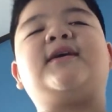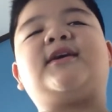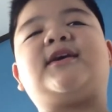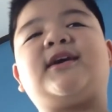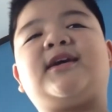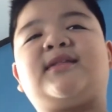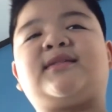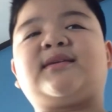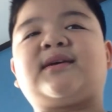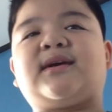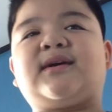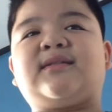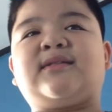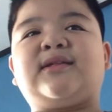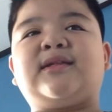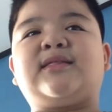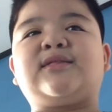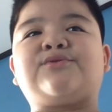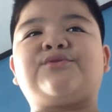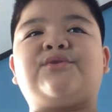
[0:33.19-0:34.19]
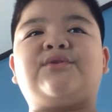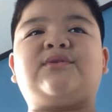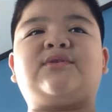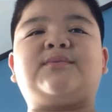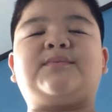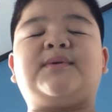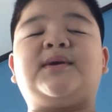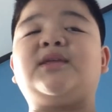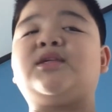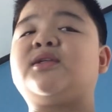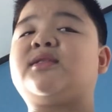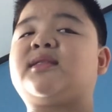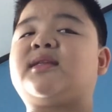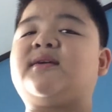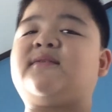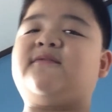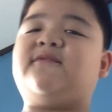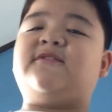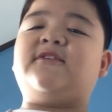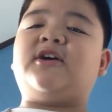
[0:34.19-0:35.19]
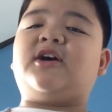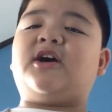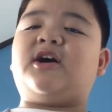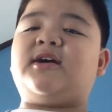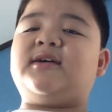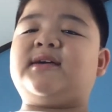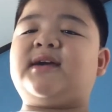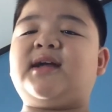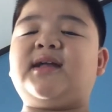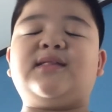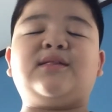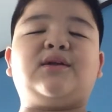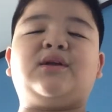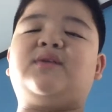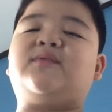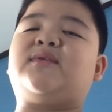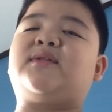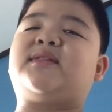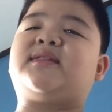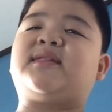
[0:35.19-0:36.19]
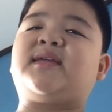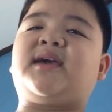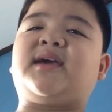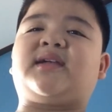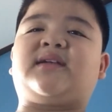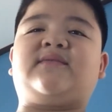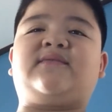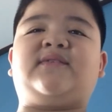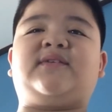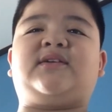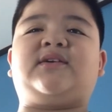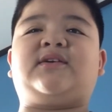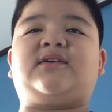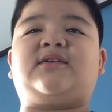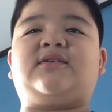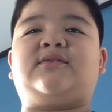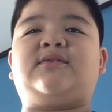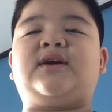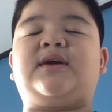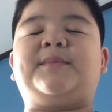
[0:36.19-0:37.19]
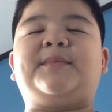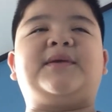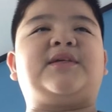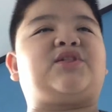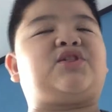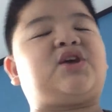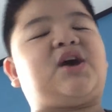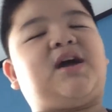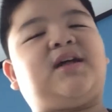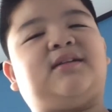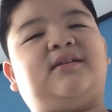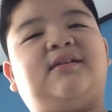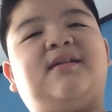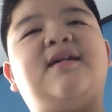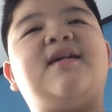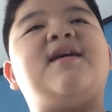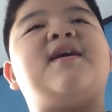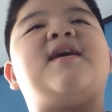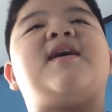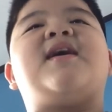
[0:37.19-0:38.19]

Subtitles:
He says it's going to be just a vlog and sort of a skit video, I mean channel.